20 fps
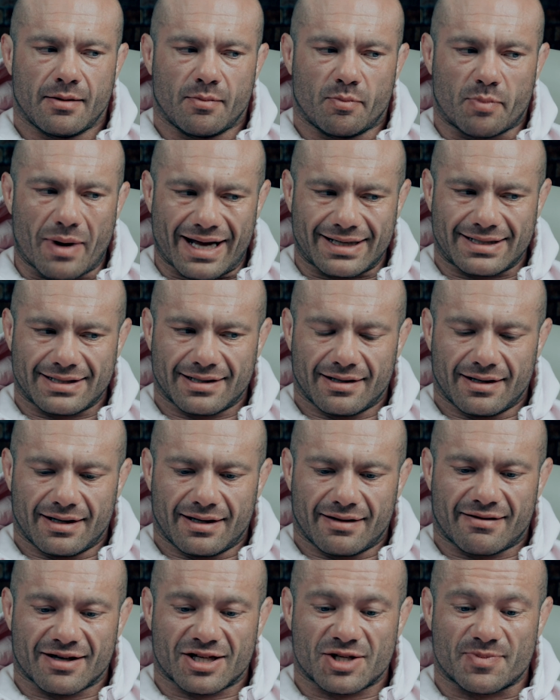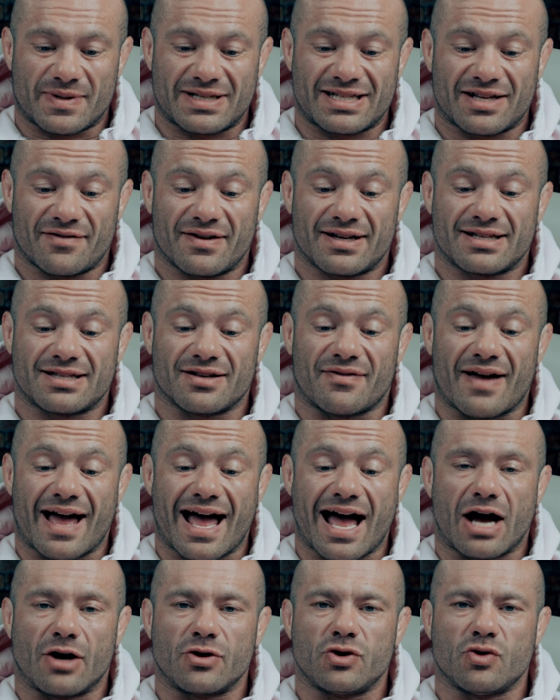But the specifics of
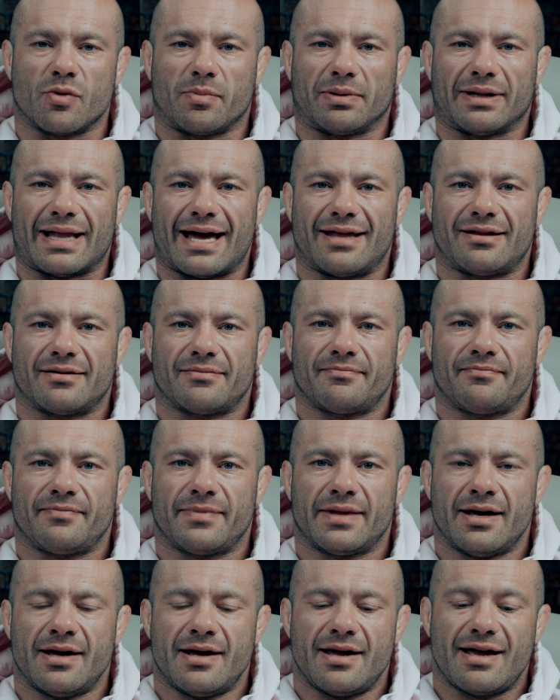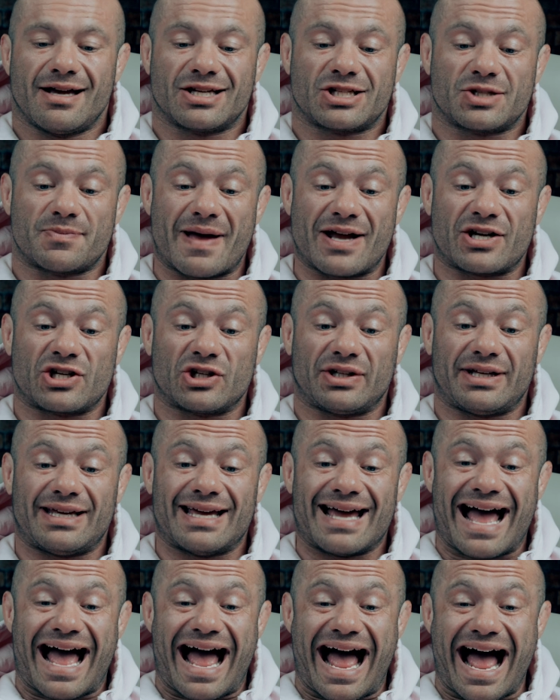how you apply them,
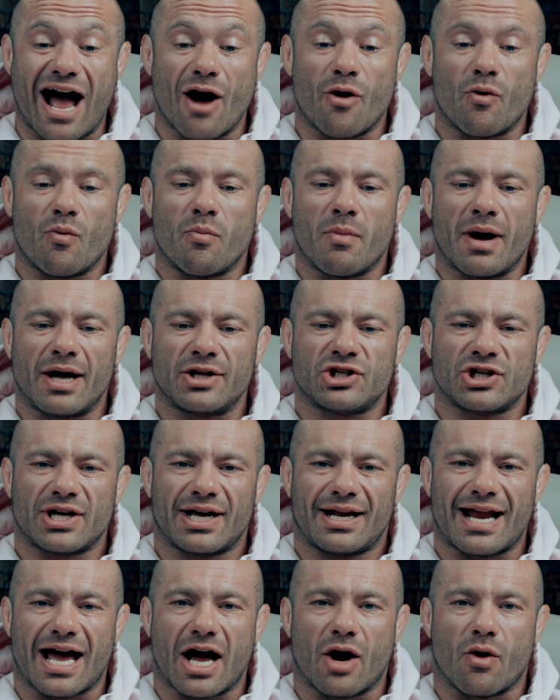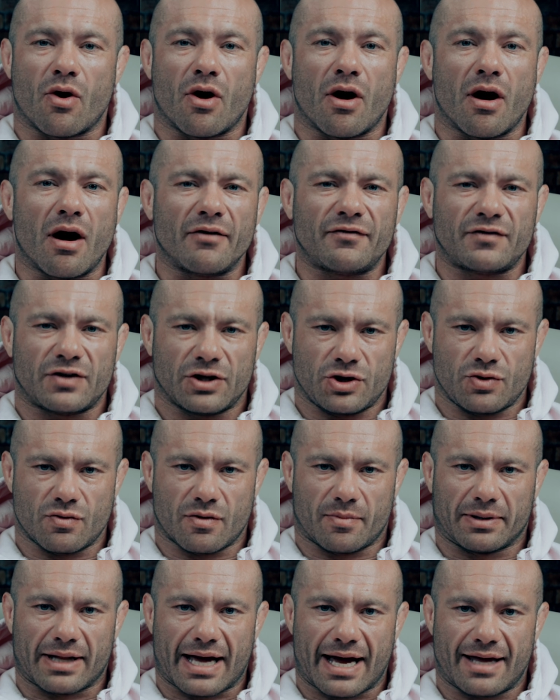especially how much and how often you
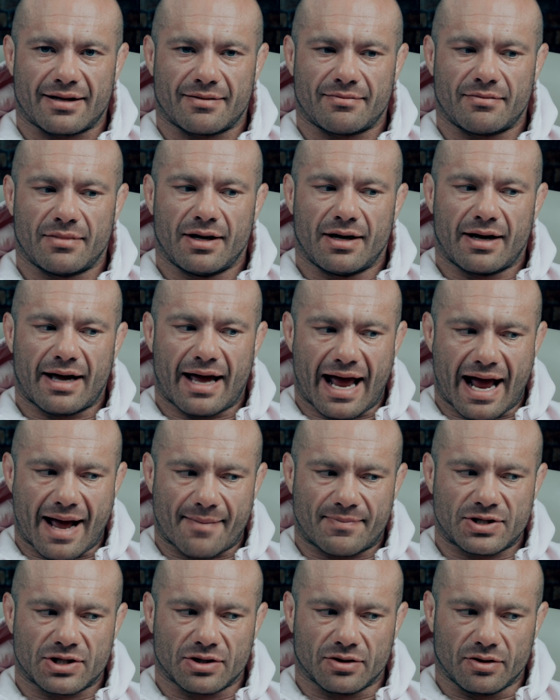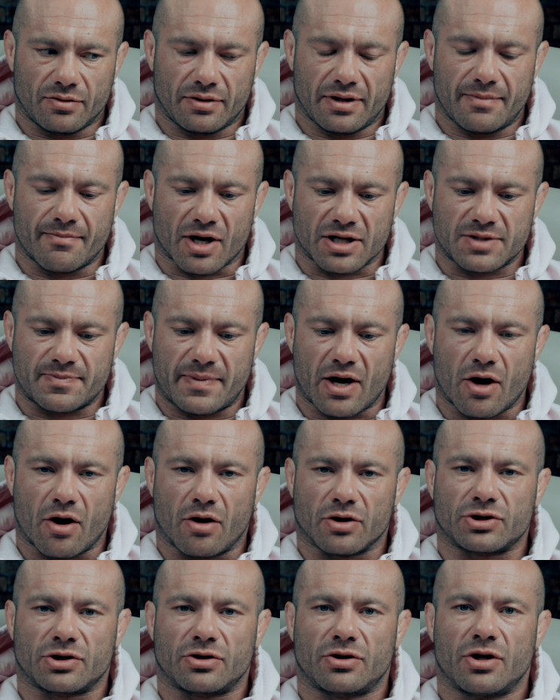apply them, absolutely must be
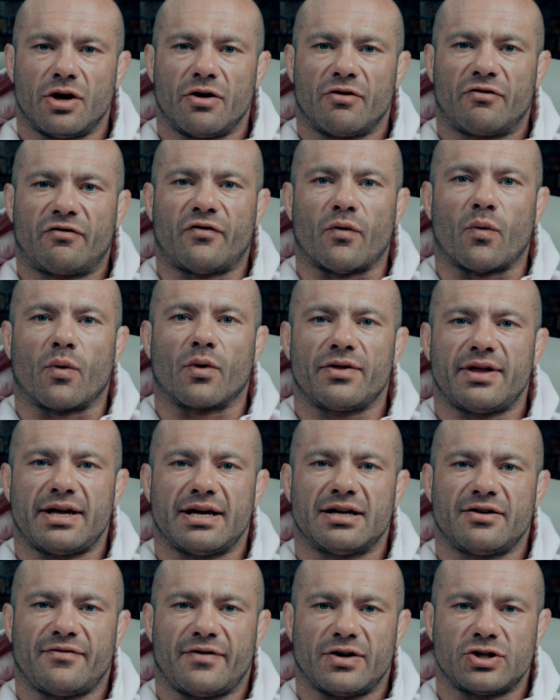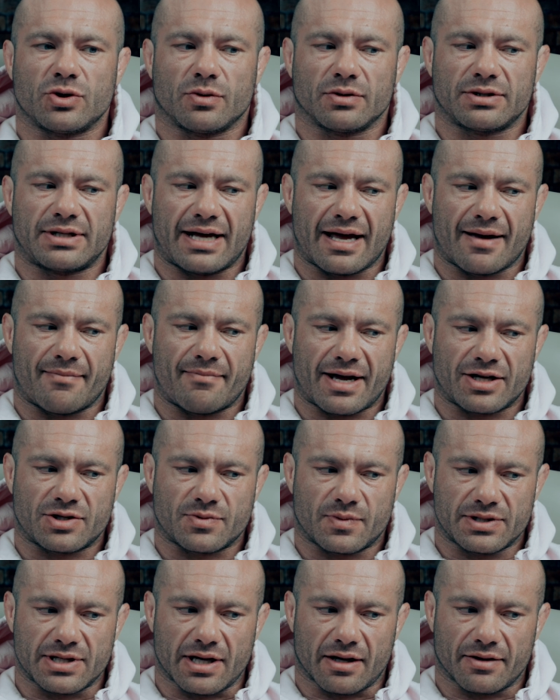altered for the individual to get
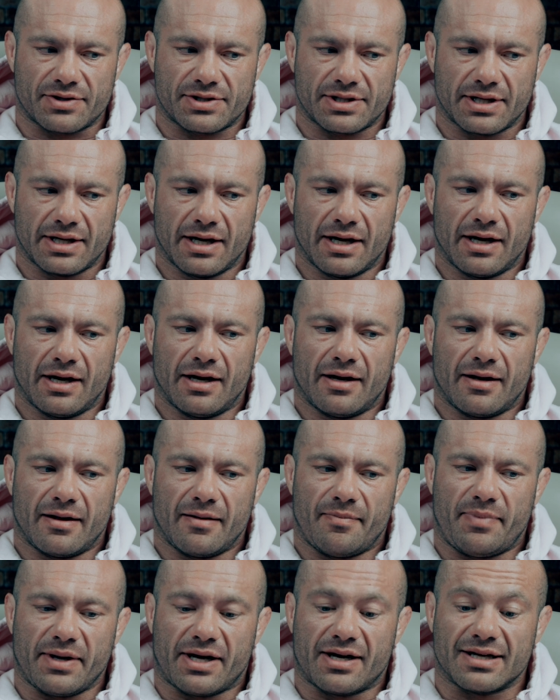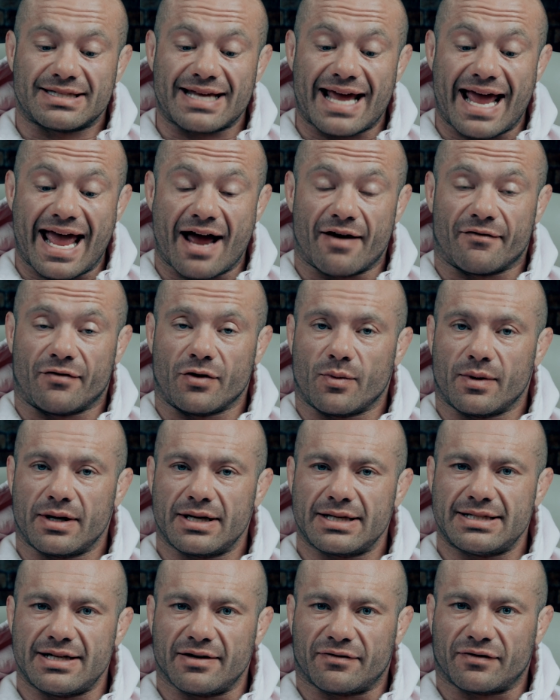best results. Because everyone
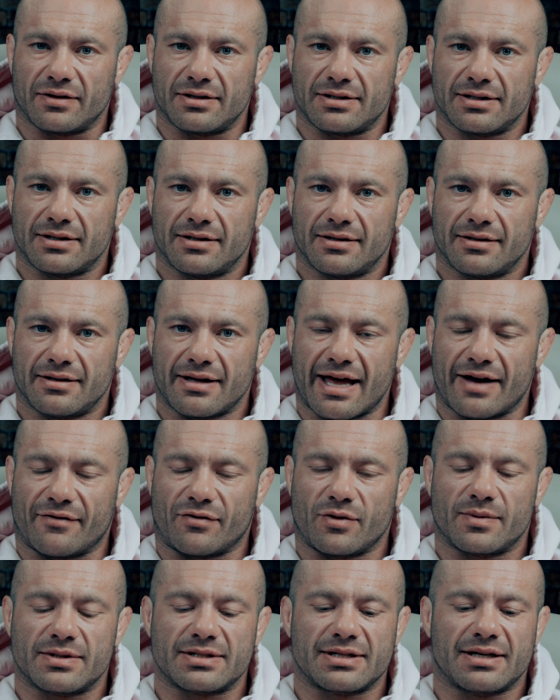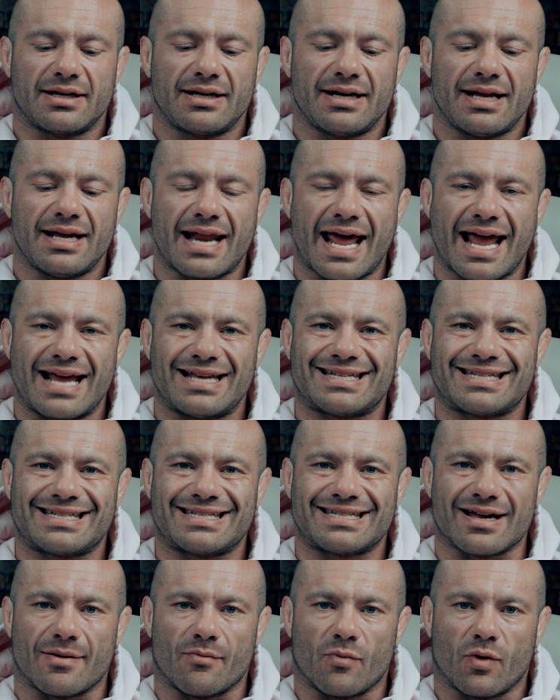is different, everyone's going to need a
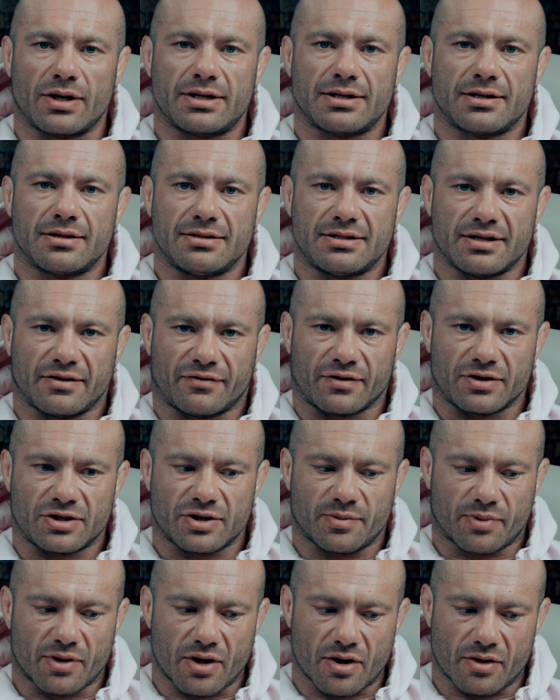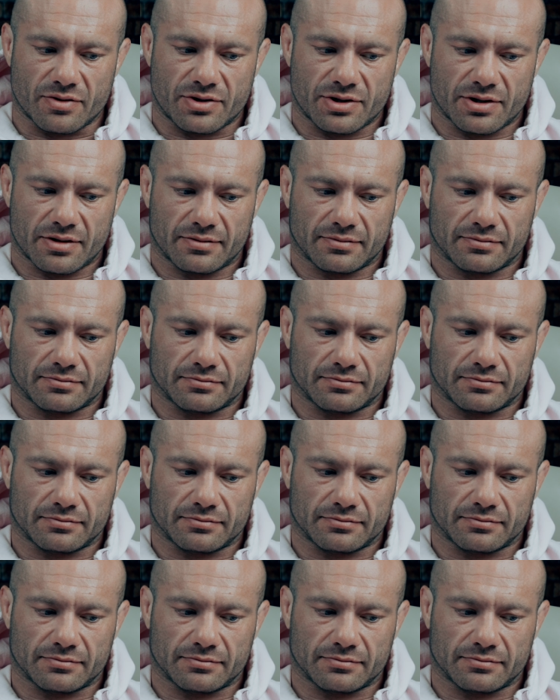somewhat different approach.